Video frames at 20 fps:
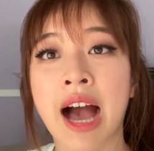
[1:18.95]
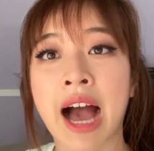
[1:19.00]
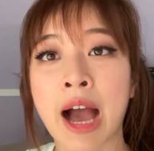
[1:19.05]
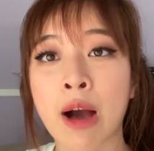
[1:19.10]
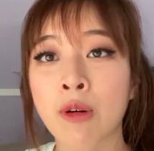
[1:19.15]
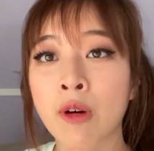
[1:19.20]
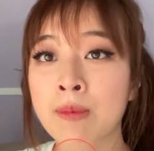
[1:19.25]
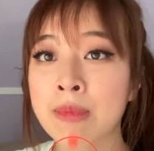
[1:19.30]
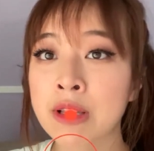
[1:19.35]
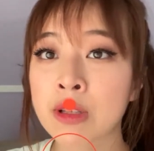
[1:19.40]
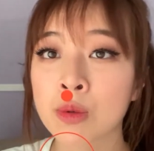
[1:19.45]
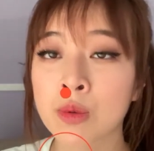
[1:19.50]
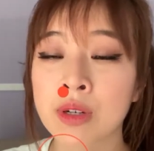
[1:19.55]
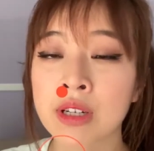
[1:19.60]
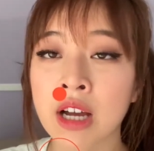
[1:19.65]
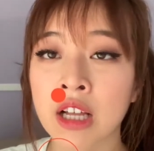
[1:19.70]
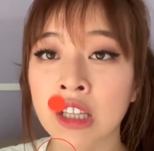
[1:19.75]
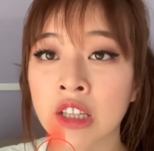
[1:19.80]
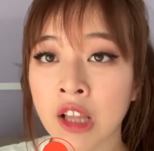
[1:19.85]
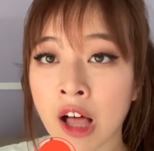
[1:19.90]
I will be doing
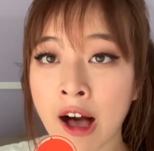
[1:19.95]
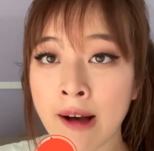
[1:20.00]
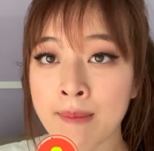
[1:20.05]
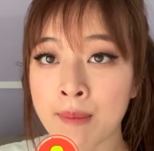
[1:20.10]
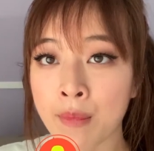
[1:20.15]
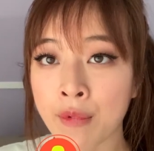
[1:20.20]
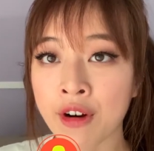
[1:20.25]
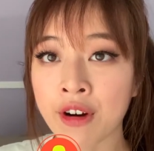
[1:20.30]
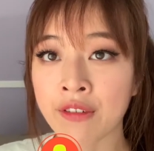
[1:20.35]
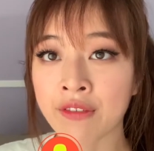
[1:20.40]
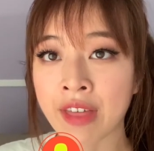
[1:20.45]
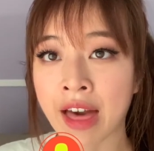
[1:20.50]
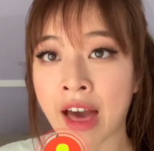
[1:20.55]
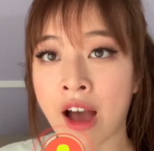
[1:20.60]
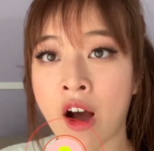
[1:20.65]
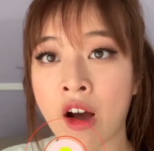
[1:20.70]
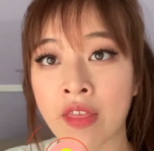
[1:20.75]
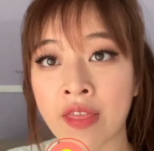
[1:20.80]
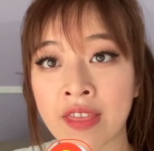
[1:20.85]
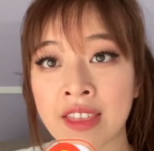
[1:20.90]
a lot more of that
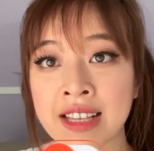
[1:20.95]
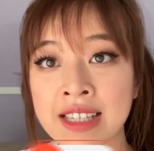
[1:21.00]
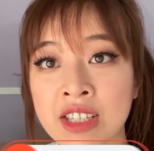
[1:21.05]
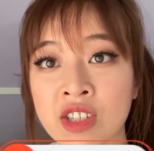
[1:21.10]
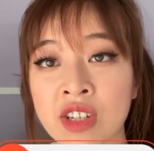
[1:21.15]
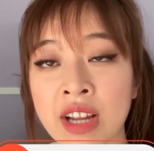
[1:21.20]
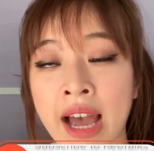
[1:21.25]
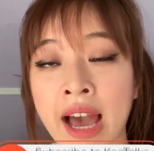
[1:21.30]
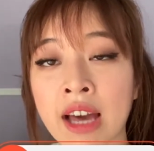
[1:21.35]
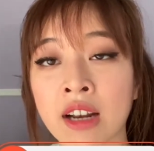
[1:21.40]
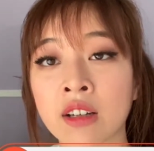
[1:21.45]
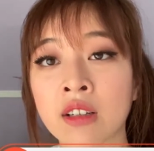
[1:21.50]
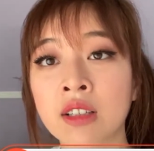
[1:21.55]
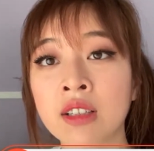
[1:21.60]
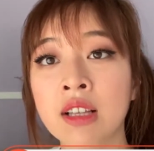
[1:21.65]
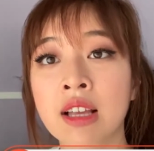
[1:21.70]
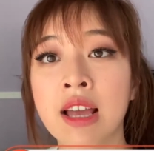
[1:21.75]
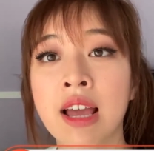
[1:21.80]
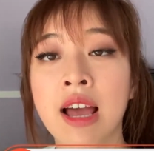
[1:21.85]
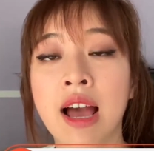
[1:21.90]
on this channel.